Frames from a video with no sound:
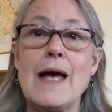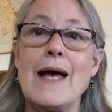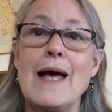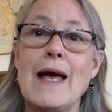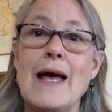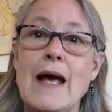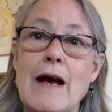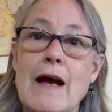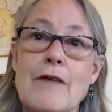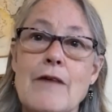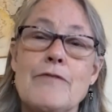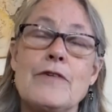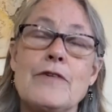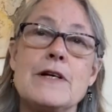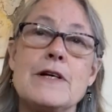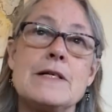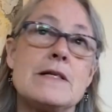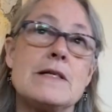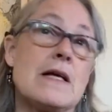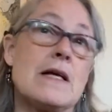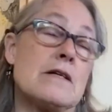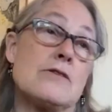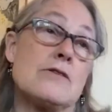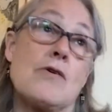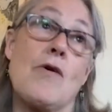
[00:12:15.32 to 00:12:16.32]

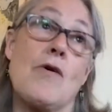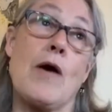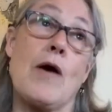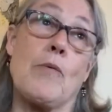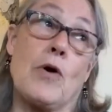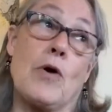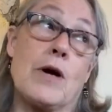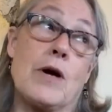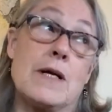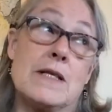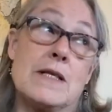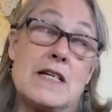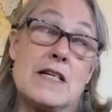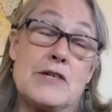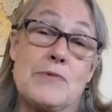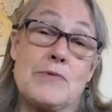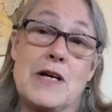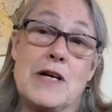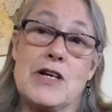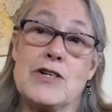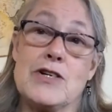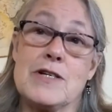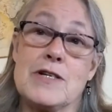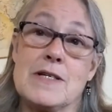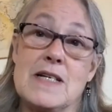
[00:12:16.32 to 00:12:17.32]
So I work in the
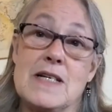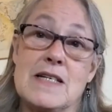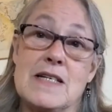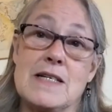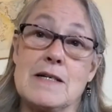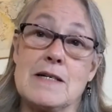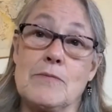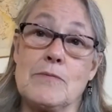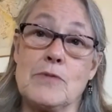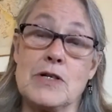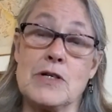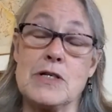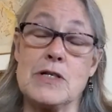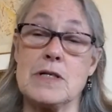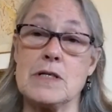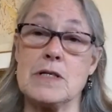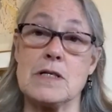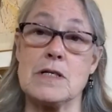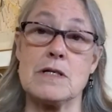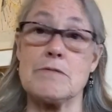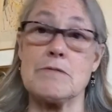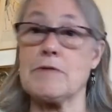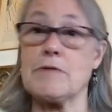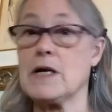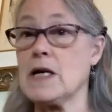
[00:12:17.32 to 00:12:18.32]
Swedish system, which is
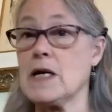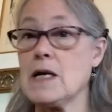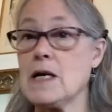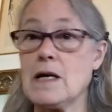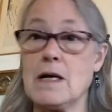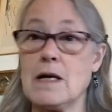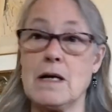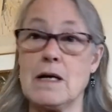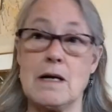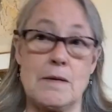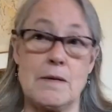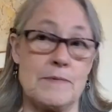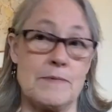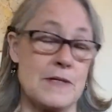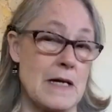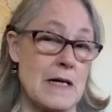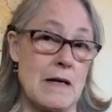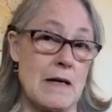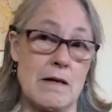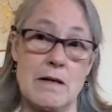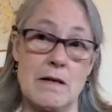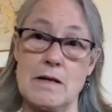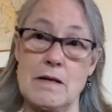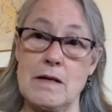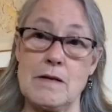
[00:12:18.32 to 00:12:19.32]
three
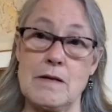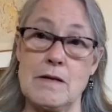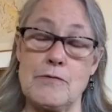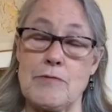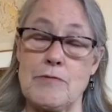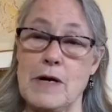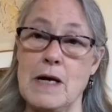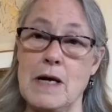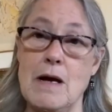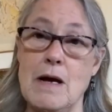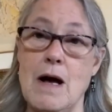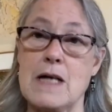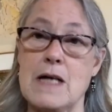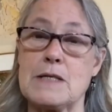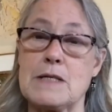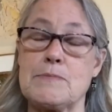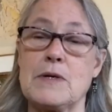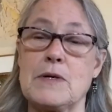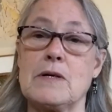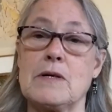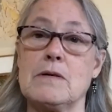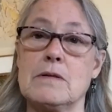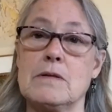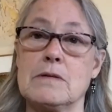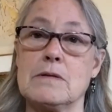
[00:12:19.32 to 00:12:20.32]

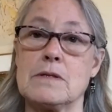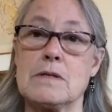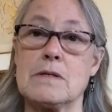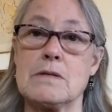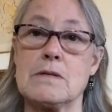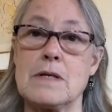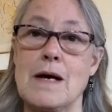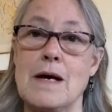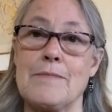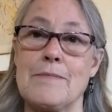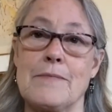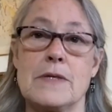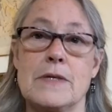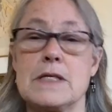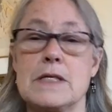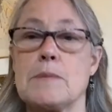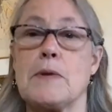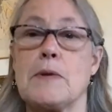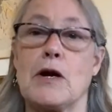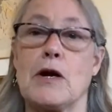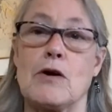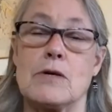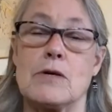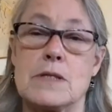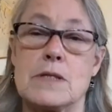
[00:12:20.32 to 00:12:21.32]
hospitals. It's a
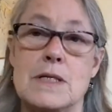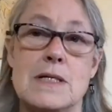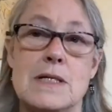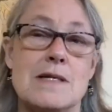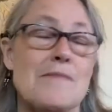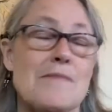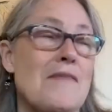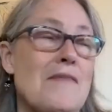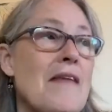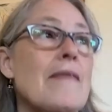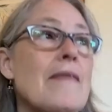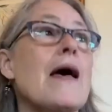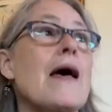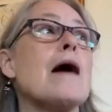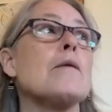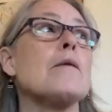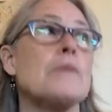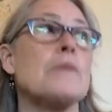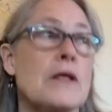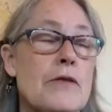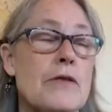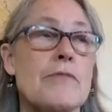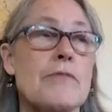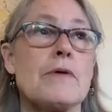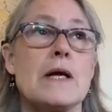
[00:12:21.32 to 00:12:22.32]
bigger system than that,
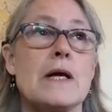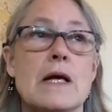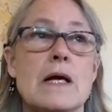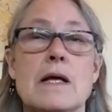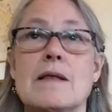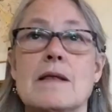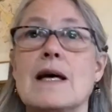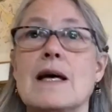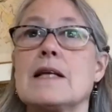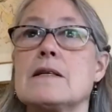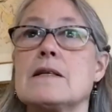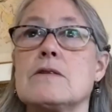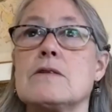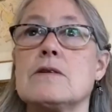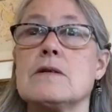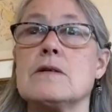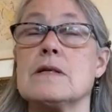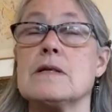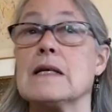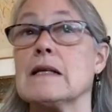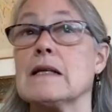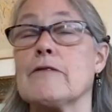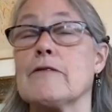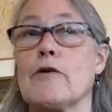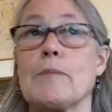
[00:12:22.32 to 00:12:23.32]
but three that
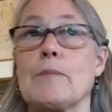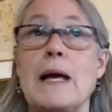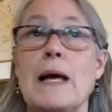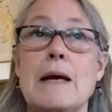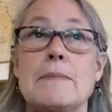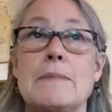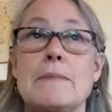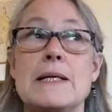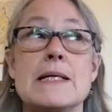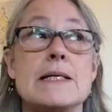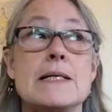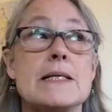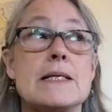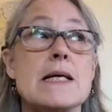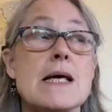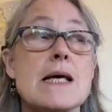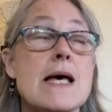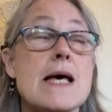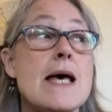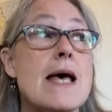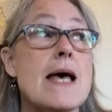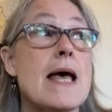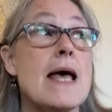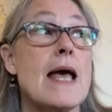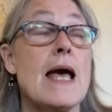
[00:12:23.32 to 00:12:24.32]
deliver babies.
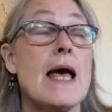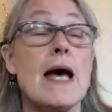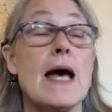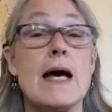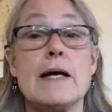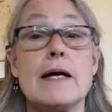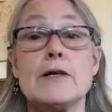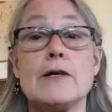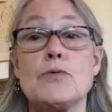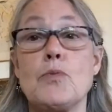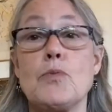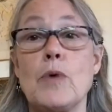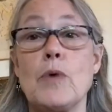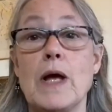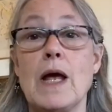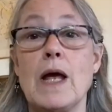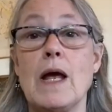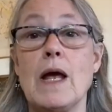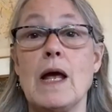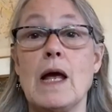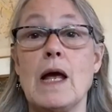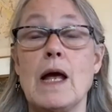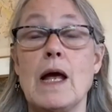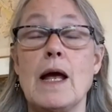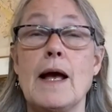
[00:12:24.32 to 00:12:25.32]
And
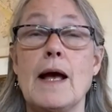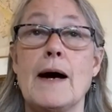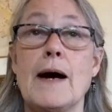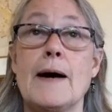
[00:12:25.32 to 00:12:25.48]
we,